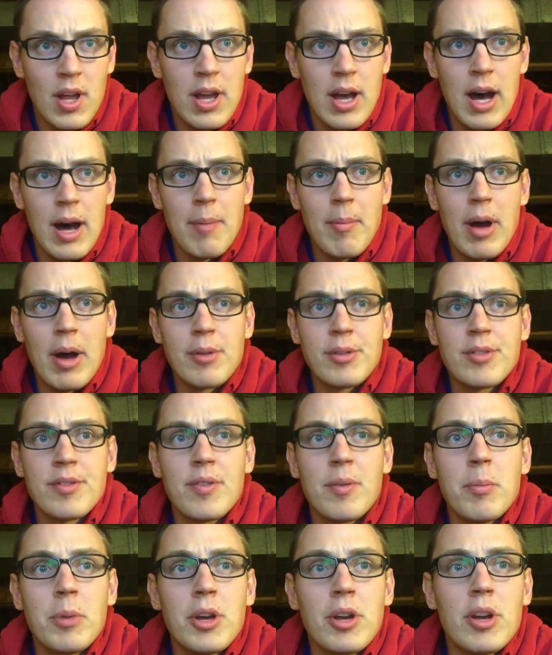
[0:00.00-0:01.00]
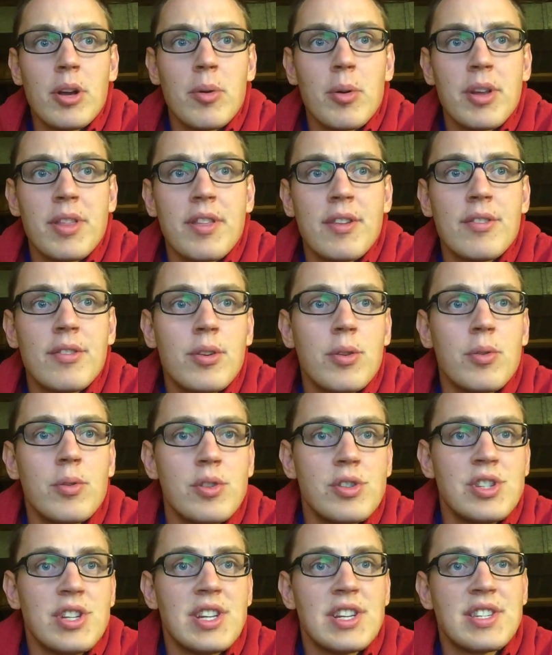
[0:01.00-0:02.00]
I was familiar with the
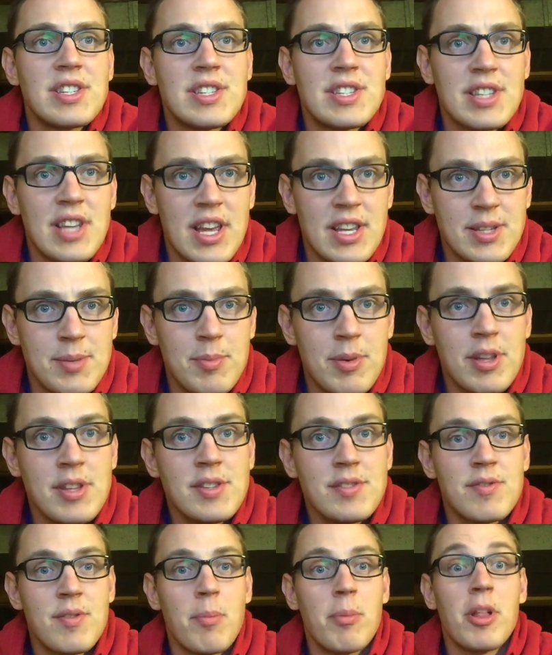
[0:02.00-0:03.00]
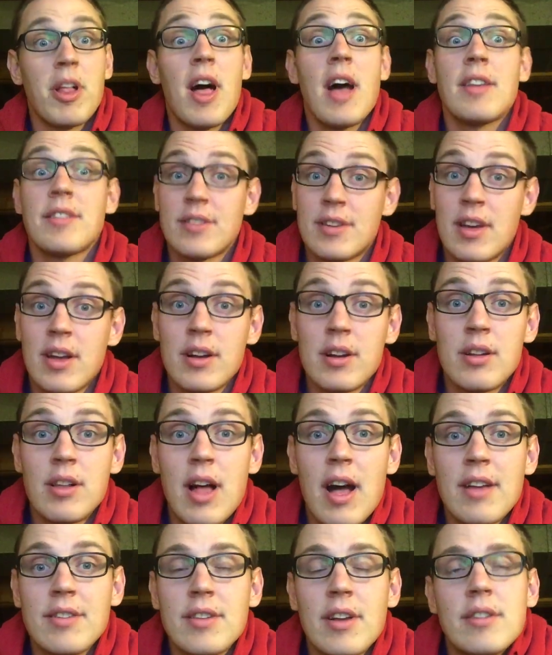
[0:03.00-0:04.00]
Schoology assessments from the last
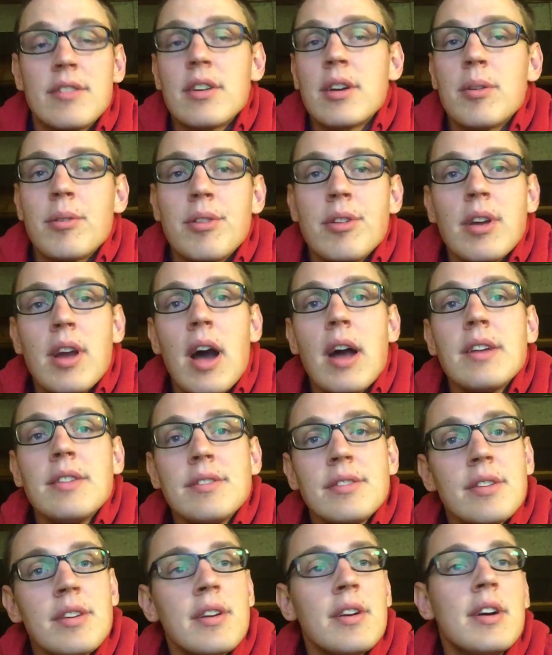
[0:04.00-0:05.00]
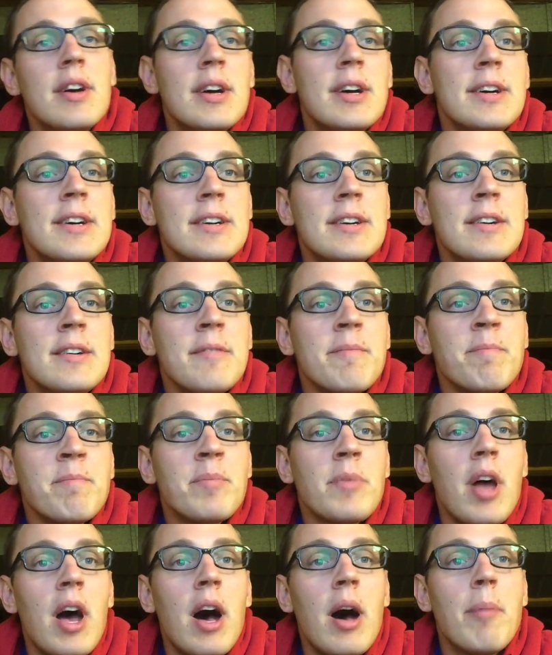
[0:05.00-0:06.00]
class I took with you guys.
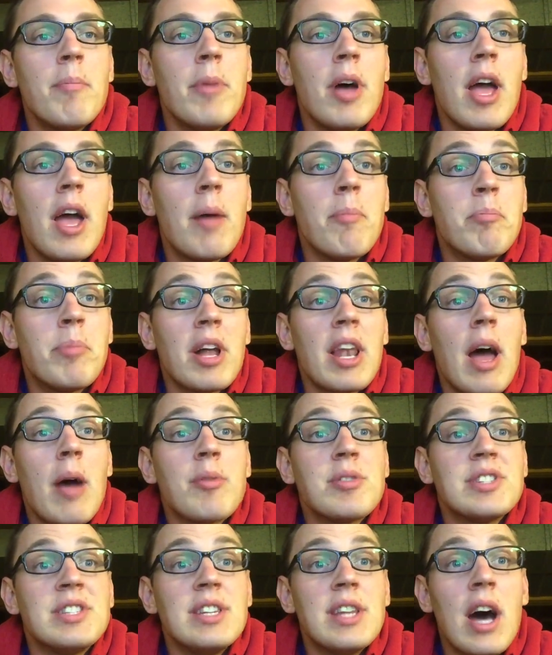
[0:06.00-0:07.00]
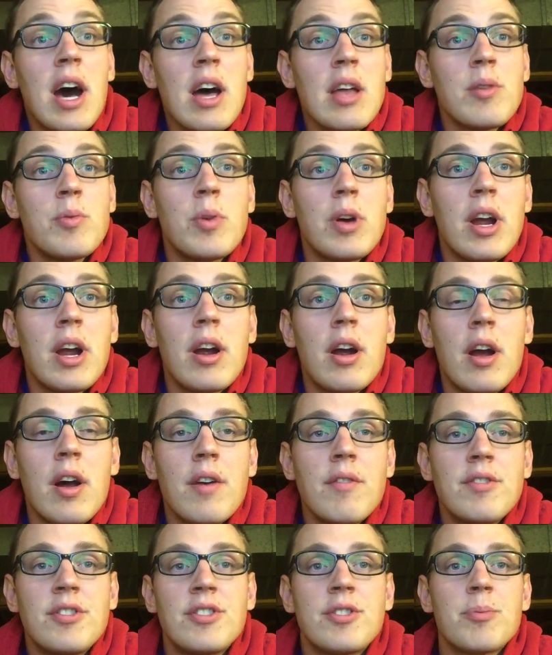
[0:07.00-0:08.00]
But I was not aware
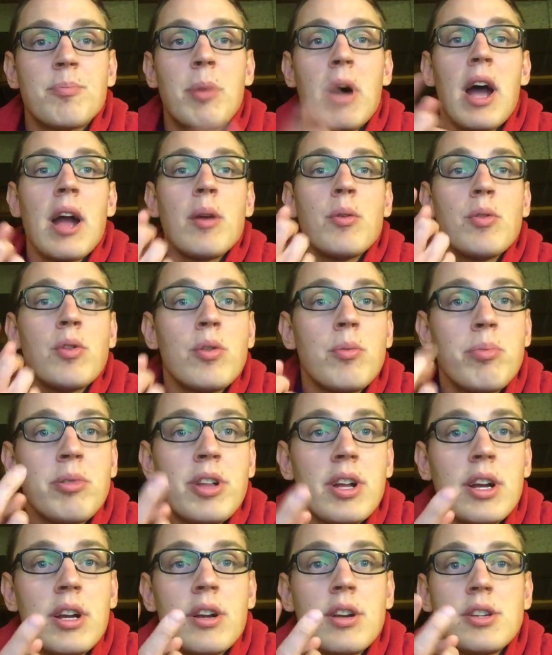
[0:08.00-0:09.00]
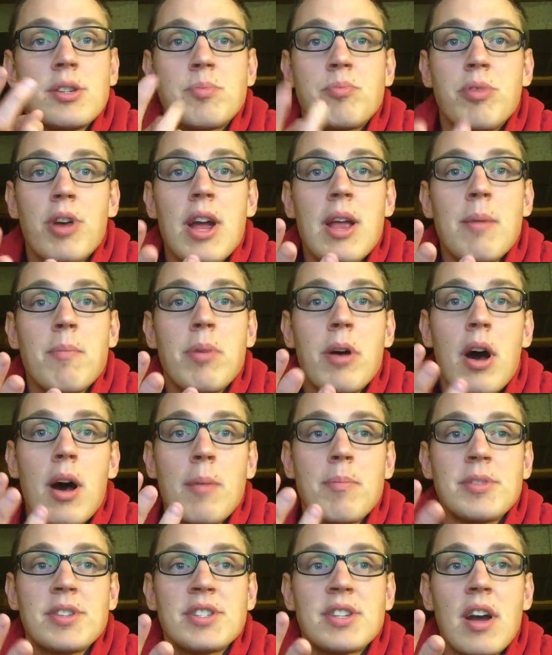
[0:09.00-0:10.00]
of Spiral, Plickers, Brain
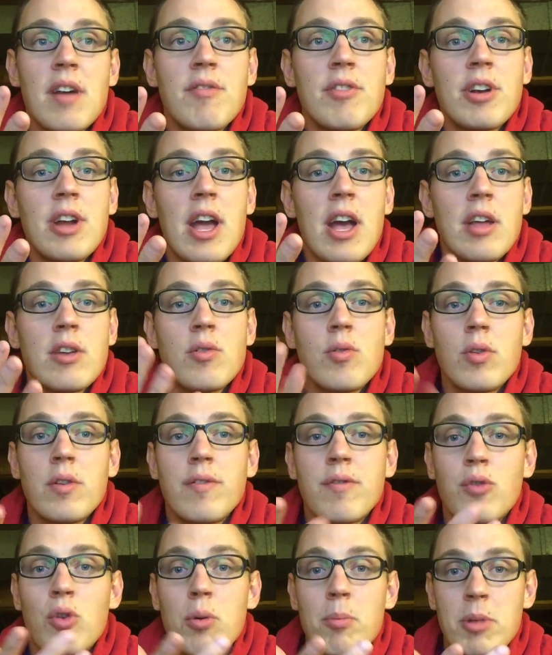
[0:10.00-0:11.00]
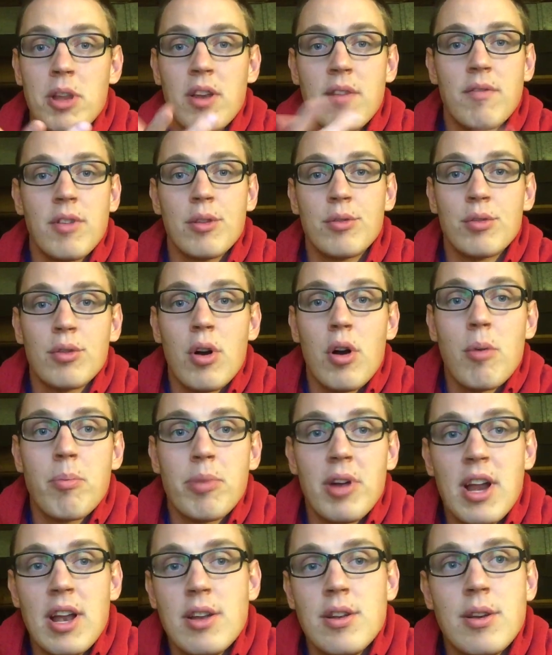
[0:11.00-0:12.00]
Pop, Discovery Ed, or Formative. Those were all
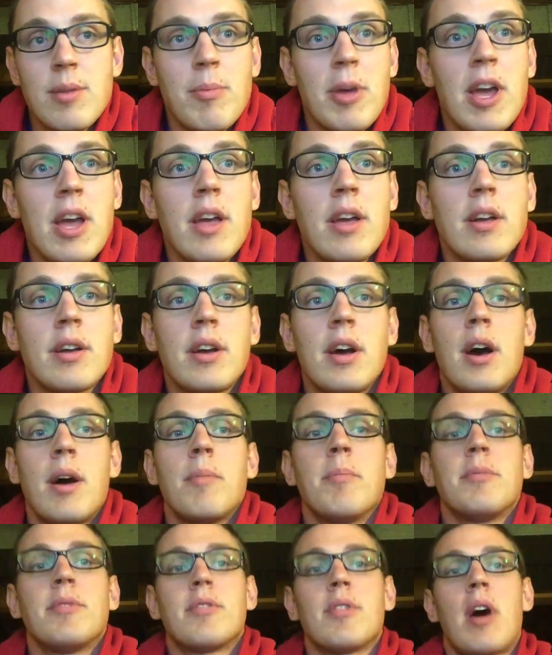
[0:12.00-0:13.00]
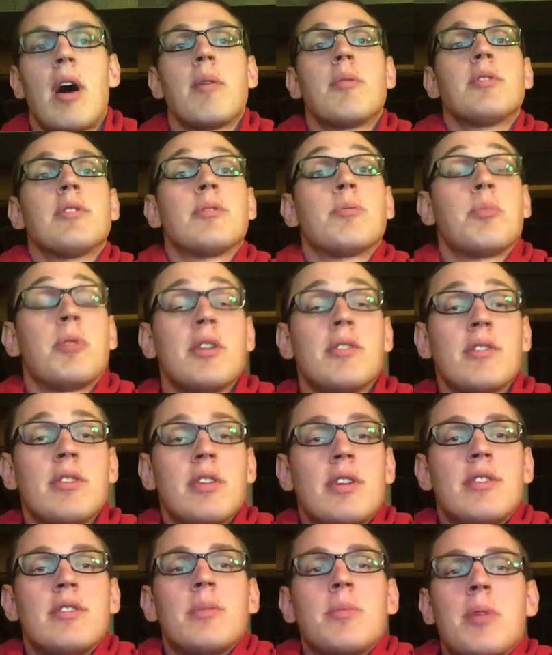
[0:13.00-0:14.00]
brand new to me. So I was
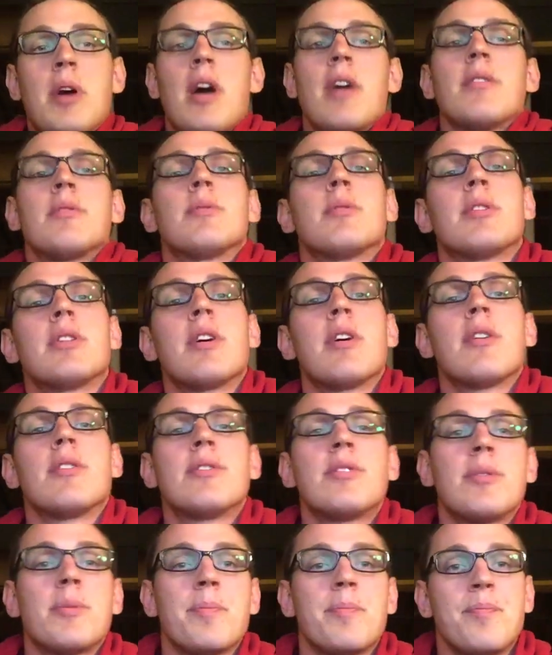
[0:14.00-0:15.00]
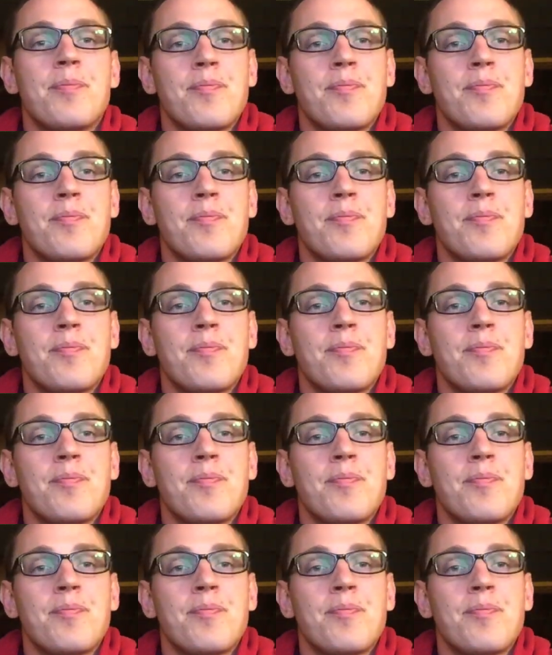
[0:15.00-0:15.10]
pleasantly surprised with those.